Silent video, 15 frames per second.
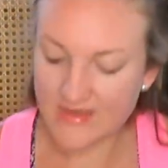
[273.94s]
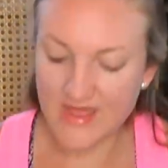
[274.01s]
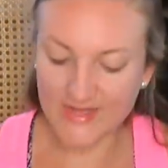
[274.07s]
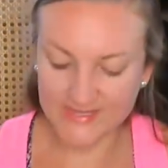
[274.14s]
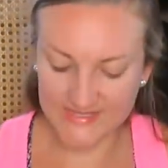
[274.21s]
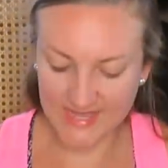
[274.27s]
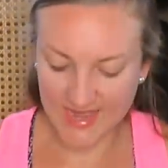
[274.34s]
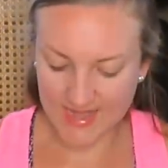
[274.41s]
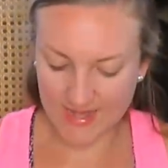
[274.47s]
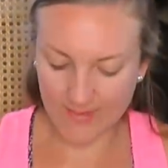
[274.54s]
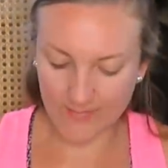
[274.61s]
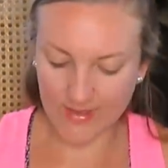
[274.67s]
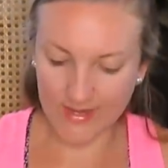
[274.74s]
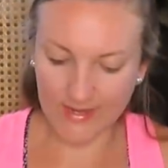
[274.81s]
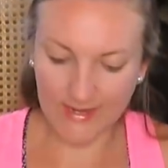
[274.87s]
next
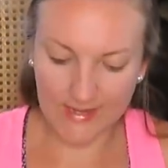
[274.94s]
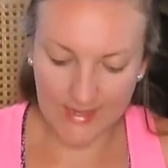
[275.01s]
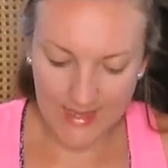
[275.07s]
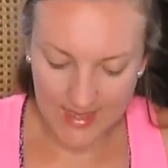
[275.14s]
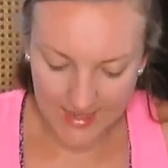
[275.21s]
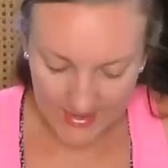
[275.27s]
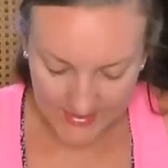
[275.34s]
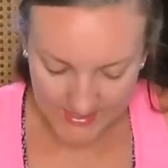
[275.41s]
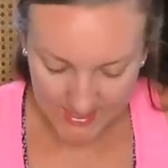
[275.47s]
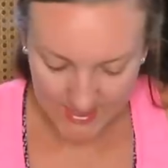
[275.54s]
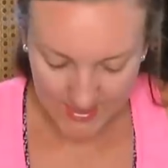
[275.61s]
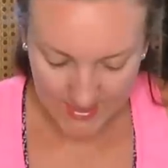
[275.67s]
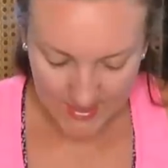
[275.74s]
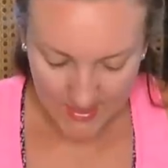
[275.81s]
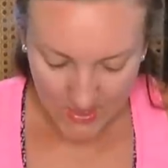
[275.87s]
item I got
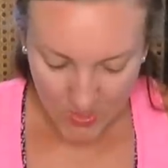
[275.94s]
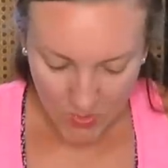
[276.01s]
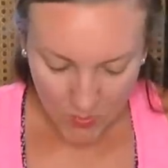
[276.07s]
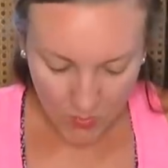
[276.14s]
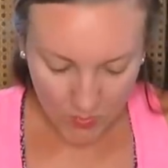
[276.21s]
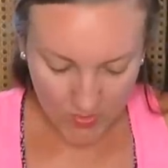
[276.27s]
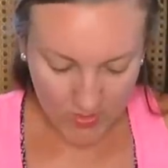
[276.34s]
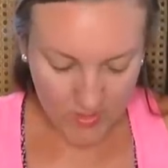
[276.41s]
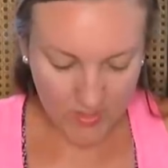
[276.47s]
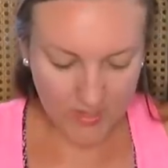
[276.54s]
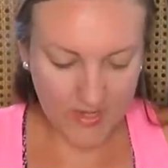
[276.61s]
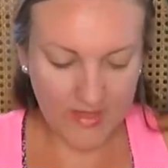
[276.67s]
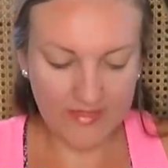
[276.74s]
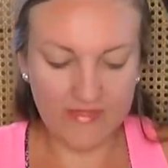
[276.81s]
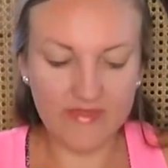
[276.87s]

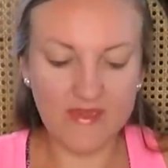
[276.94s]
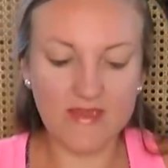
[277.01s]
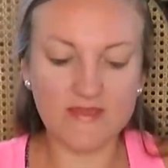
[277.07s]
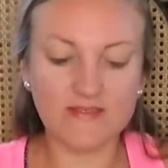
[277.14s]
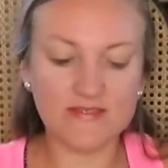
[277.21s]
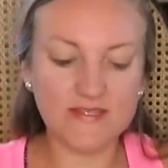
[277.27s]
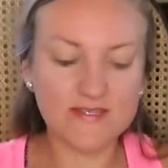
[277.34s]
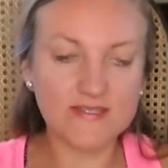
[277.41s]
were these